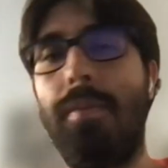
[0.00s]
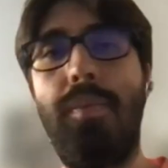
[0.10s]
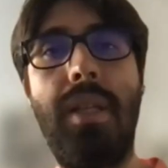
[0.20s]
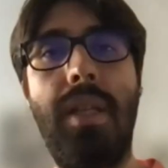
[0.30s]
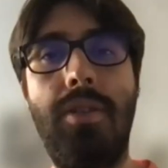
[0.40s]
kind of
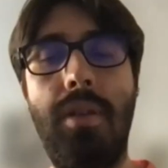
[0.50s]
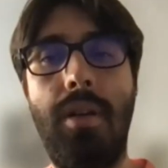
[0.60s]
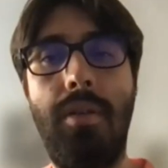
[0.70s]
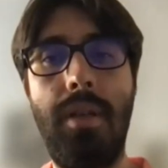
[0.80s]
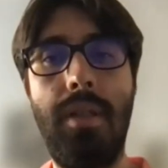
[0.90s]
prediction
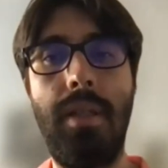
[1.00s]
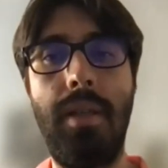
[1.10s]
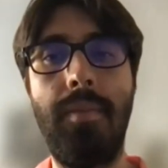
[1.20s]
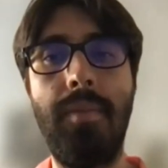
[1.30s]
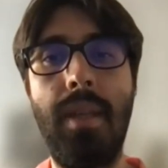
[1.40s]

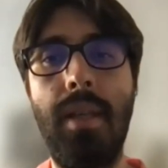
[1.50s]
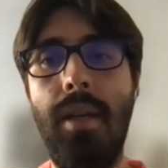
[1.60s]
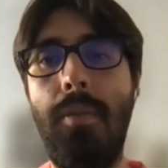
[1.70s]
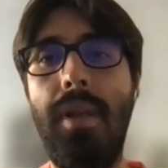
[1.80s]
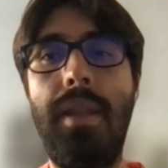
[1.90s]
accuracy
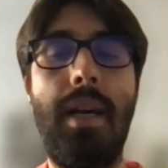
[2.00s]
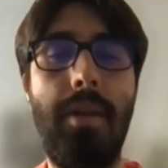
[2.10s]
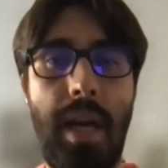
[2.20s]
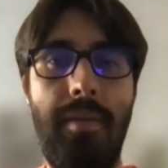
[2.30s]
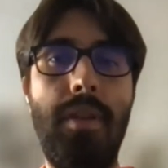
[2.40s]

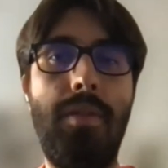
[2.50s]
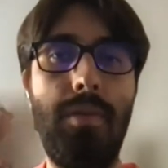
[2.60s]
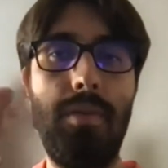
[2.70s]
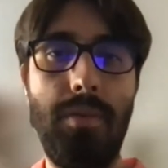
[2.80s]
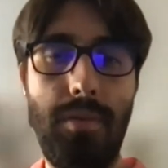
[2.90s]
without having
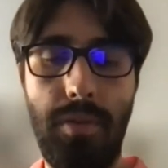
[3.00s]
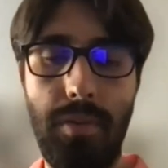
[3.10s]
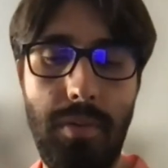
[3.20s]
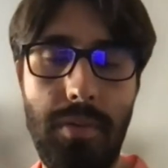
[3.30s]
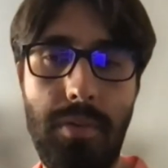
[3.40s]
to
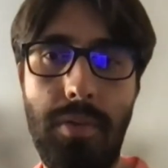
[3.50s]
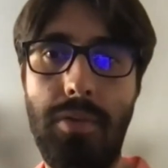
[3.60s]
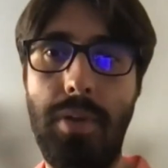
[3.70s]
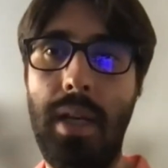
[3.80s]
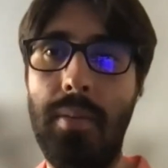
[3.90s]
to
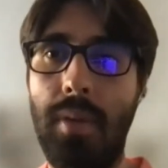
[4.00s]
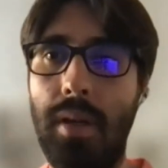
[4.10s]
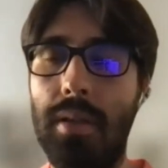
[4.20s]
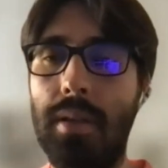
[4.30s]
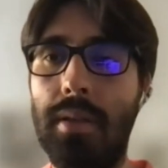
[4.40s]
to train a
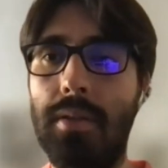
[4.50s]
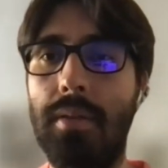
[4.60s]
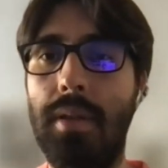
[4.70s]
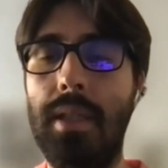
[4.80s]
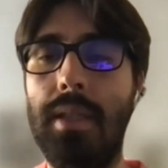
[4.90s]
model.
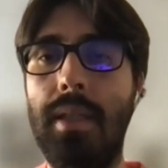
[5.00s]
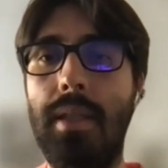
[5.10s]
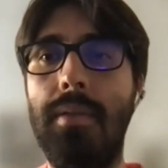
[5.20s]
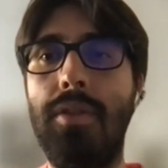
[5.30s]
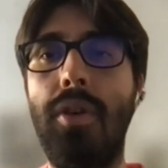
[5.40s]
So there's
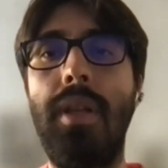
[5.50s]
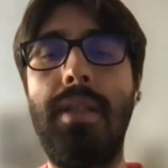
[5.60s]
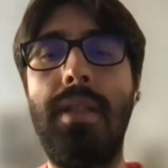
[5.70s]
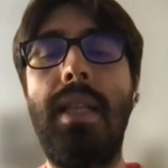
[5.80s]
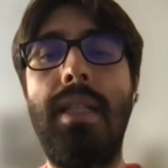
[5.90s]
a
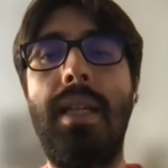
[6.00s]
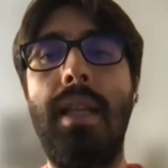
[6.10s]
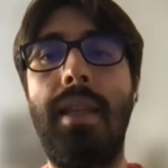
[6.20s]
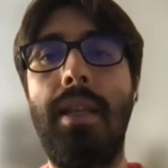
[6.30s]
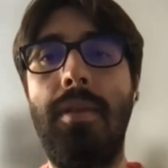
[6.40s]
solid
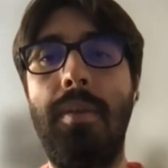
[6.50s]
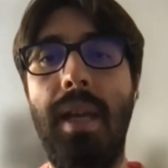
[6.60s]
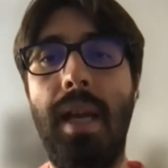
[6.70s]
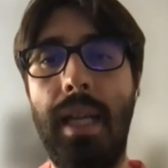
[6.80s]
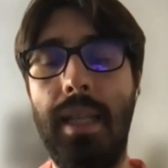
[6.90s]
statistical theory
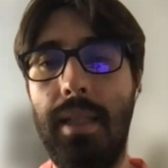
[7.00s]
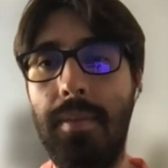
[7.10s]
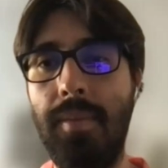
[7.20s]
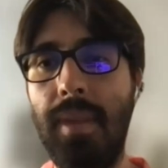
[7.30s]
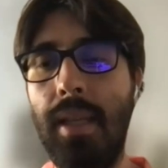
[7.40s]
behind
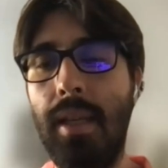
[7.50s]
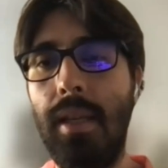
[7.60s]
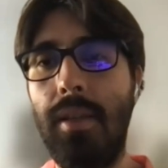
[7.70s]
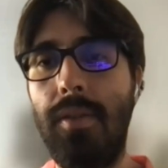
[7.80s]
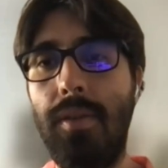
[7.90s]
that.
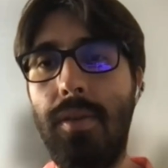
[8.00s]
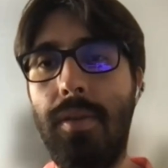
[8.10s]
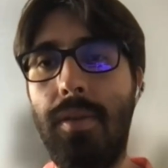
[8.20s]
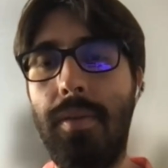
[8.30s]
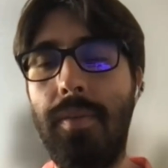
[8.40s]

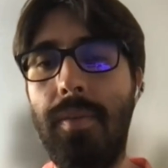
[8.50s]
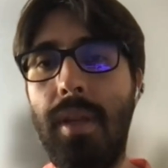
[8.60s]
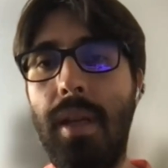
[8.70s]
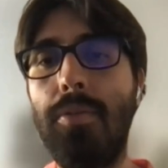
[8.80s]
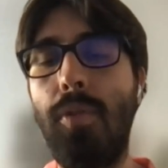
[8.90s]
So
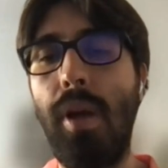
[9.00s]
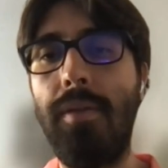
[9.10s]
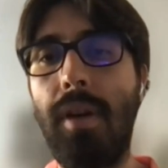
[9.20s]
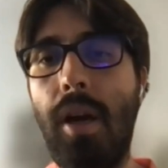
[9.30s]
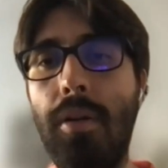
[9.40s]
there are
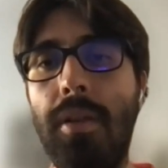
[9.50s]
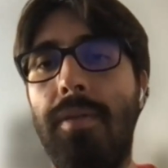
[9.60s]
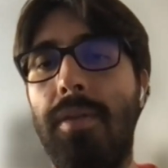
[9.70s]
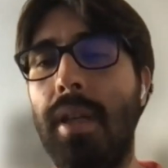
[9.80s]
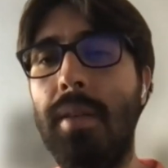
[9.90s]
ways of
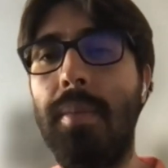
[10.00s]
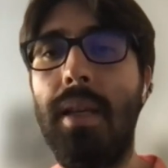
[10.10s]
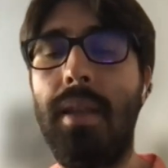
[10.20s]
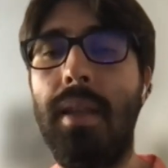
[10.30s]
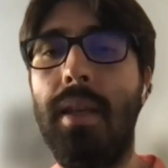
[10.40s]
accounting for that,
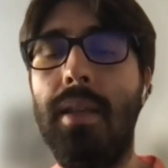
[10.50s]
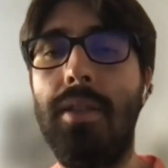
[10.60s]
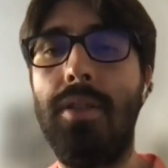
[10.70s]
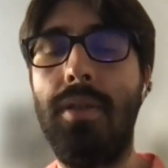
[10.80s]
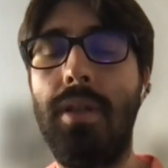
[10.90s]
but I think
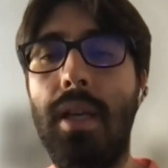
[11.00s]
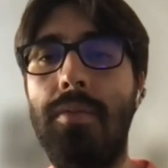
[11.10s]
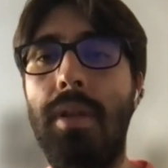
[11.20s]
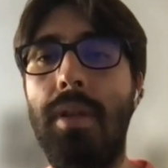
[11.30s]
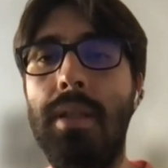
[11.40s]
the short
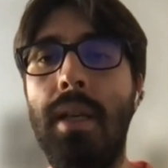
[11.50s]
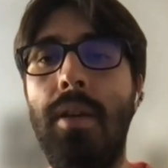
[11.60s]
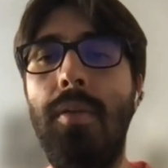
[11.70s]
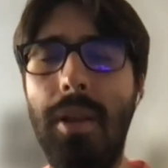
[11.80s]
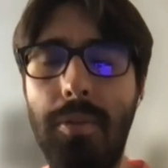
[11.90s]
answer is
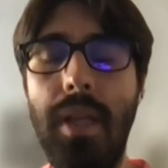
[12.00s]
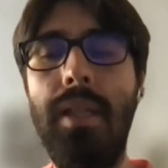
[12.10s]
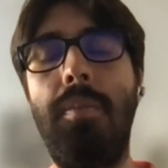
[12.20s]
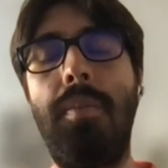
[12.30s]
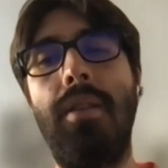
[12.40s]
it
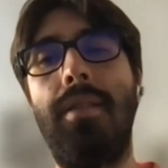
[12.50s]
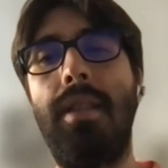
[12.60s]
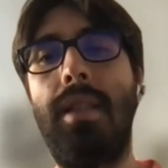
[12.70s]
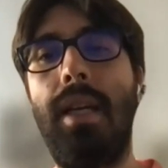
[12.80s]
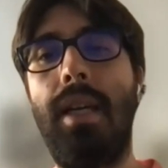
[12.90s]
really depends
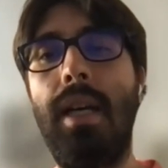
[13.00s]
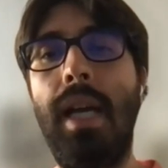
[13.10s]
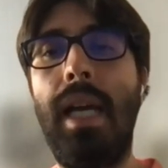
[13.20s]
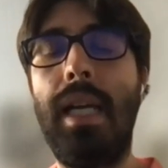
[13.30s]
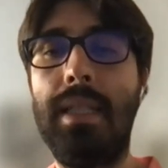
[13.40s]
on the data.
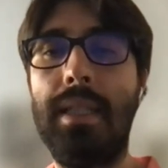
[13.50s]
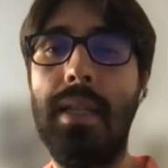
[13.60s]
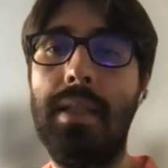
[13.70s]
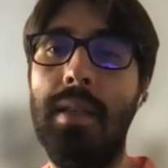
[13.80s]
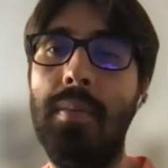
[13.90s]

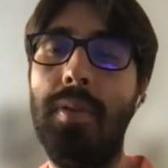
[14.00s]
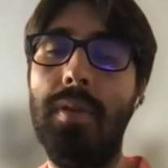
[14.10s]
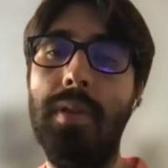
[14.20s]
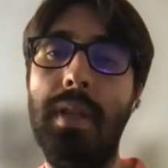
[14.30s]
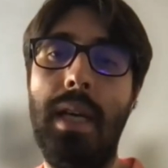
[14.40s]
Start
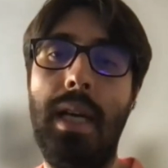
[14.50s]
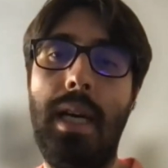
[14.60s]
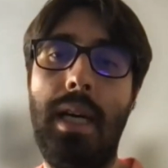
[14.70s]
simple,